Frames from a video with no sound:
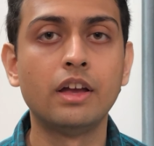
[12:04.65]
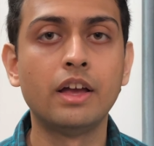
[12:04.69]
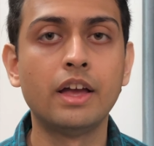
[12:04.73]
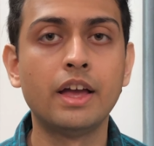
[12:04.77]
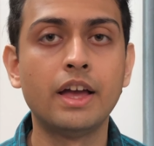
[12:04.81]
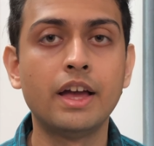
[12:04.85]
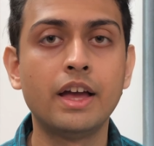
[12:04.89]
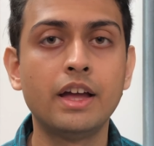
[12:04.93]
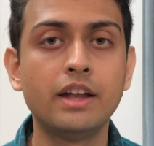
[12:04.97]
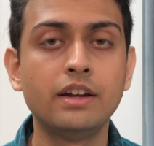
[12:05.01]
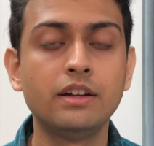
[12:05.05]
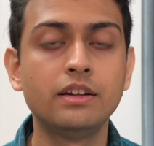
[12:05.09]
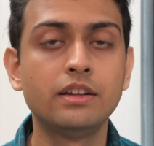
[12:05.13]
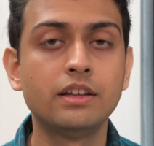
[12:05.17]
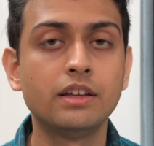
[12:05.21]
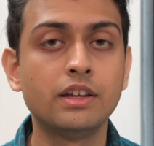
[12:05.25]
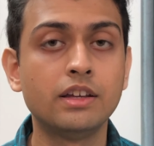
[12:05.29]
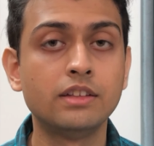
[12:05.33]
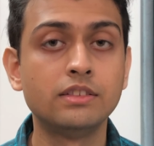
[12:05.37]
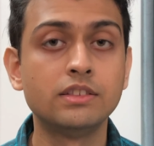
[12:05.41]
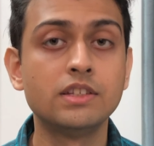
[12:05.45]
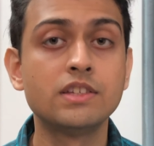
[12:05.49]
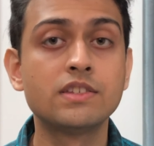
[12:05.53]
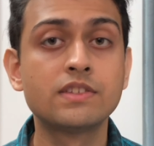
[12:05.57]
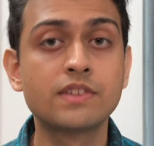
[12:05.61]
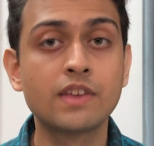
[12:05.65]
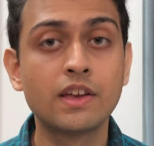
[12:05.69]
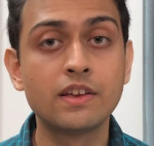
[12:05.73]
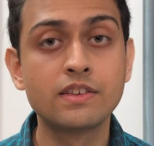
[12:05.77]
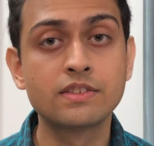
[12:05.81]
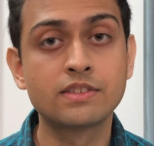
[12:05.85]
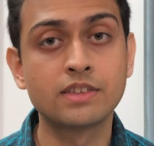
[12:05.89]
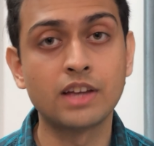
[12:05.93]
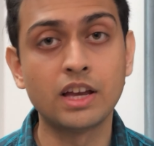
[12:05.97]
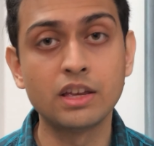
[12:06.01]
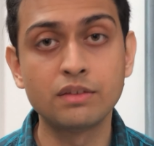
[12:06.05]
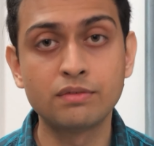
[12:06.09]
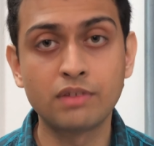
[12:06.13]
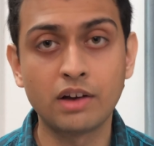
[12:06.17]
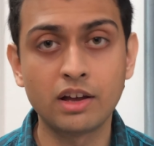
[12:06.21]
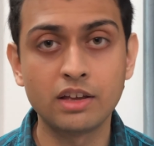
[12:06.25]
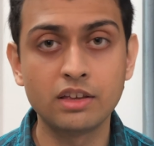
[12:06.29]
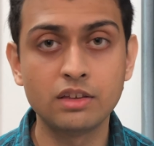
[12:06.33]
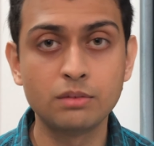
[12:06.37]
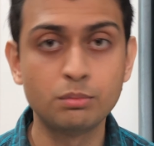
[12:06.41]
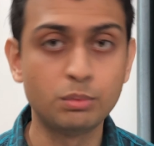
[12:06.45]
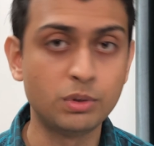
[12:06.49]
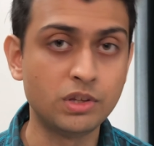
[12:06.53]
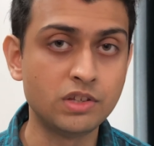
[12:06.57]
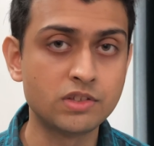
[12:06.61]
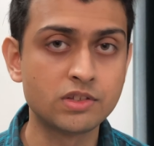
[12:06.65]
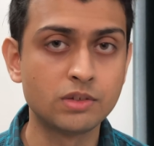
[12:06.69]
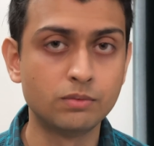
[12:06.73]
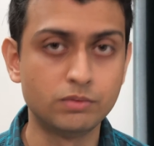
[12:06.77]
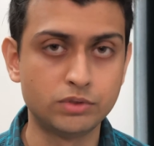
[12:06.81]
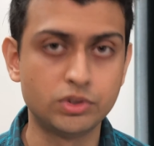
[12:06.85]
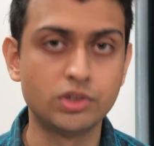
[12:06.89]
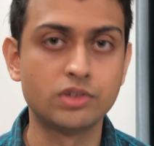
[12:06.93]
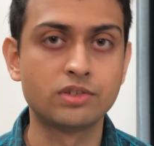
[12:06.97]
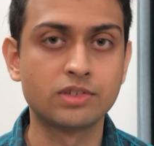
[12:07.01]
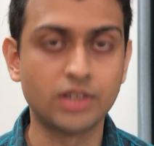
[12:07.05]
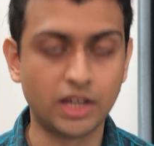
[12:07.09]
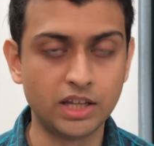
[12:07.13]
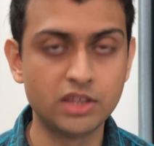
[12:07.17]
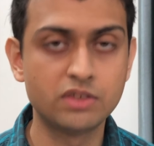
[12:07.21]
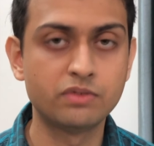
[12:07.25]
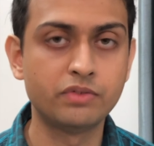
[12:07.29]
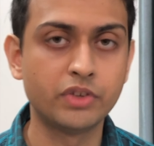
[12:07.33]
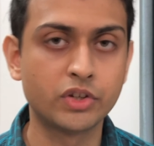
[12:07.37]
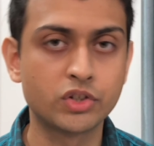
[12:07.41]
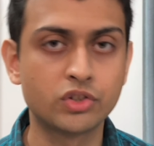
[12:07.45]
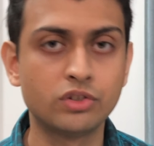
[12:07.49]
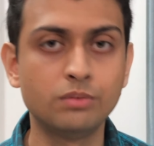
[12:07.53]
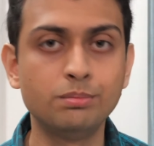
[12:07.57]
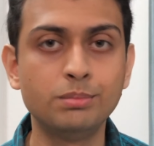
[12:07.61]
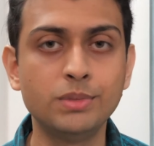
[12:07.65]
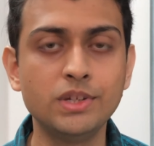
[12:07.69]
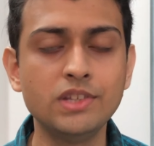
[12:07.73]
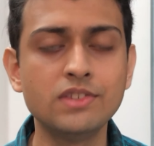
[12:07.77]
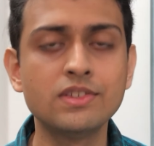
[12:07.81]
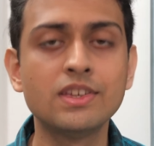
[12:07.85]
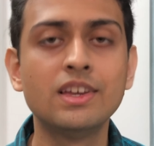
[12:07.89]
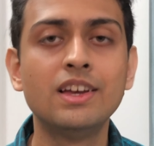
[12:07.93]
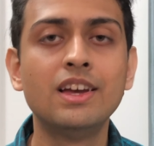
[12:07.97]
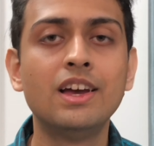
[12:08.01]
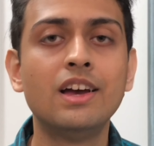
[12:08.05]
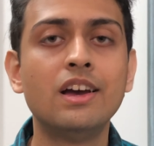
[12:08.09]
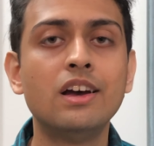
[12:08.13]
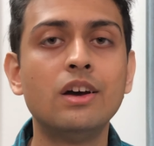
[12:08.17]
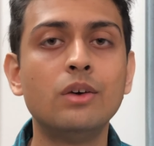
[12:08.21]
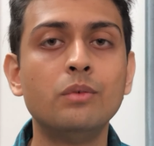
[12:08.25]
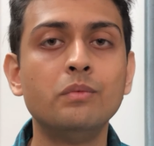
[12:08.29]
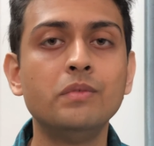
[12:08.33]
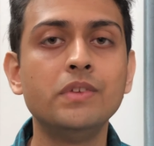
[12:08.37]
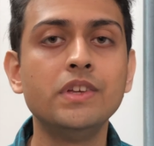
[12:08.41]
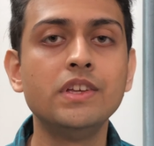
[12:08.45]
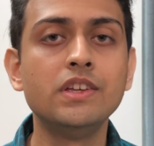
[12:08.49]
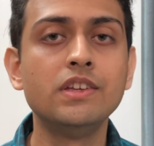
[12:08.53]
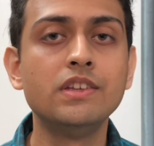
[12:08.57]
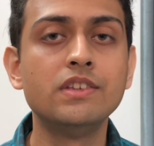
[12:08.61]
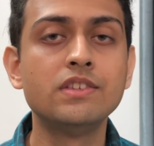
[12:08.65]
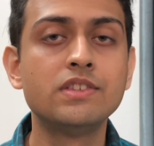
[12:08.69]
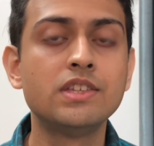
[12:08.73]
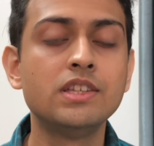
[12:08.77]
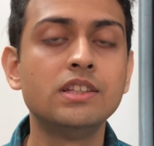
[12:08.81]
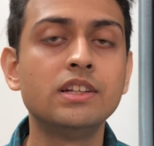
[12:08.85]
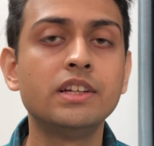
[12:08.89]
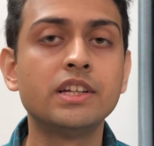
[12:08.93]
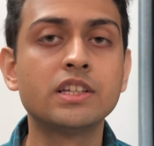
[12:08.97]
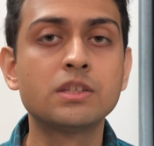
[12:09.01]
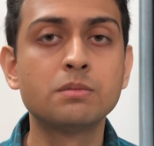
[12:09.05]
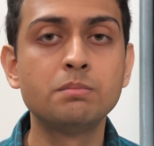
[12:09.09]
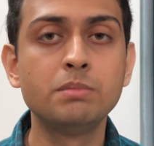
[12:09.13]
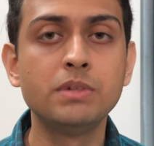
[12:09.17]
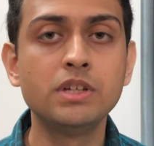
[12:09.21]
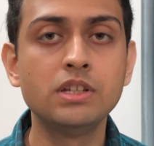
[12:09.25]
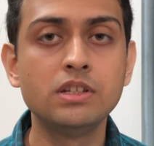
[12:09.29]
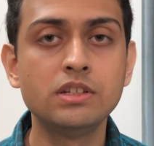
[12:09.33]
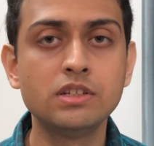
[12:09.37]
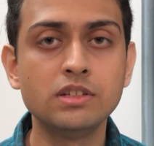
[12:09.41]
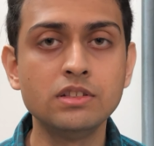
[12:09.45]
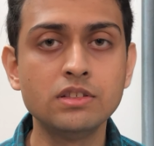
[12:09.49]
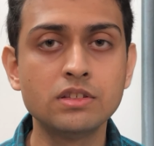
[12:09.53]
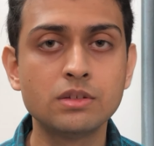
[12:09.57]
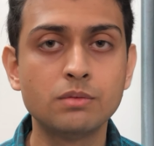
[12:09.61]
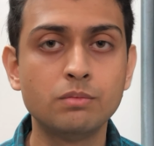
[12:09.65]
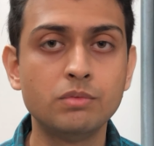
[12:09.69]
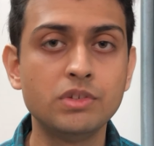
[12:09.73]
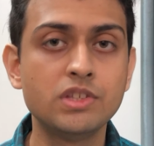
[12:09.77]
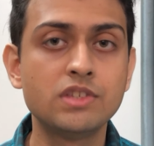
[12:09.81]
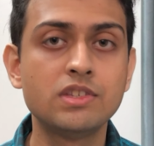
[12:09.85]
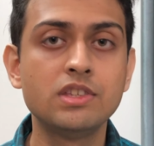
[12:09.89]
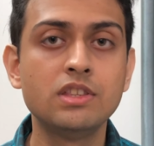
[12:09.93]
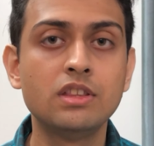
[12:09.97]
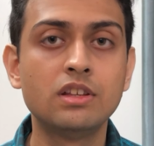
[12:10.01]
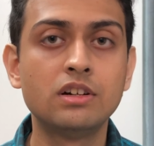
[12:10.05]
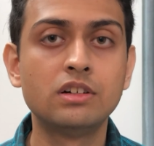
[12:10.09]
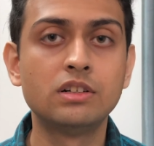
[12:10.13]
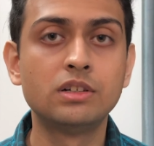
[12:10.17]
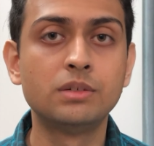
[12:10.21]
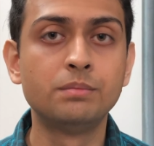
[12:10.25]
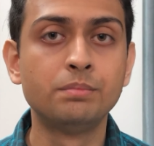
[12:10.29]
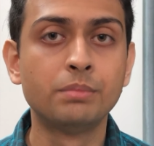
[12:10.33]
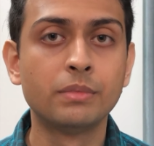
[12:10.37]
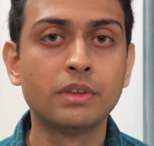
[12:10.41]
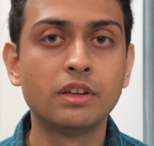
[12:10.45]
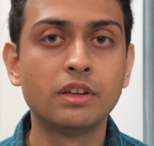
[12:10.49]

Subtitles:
And in this sci-fi piece, which is science fiction piece, we see the experience, we see the